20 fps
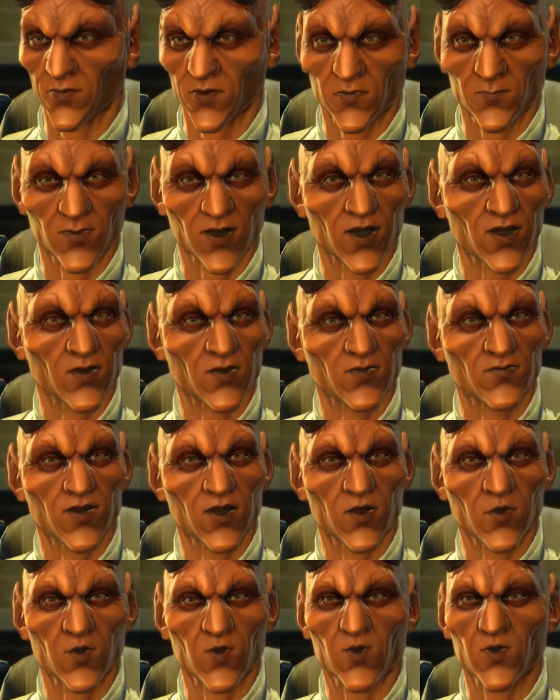Middlemen,
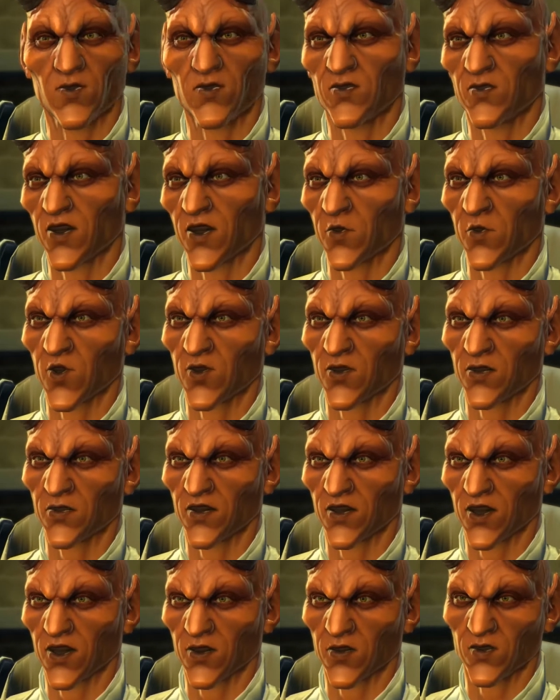venues,
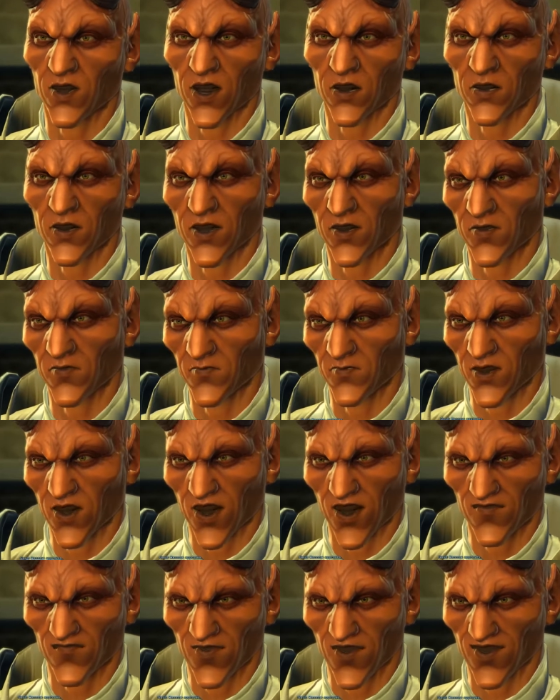security,
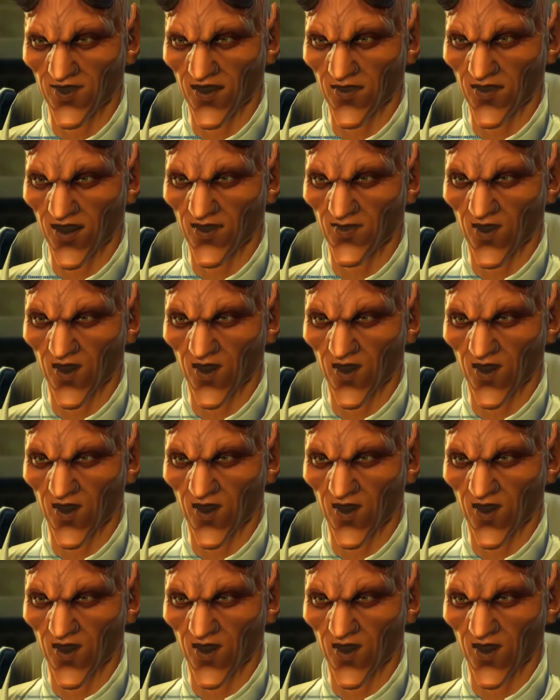incentives, everything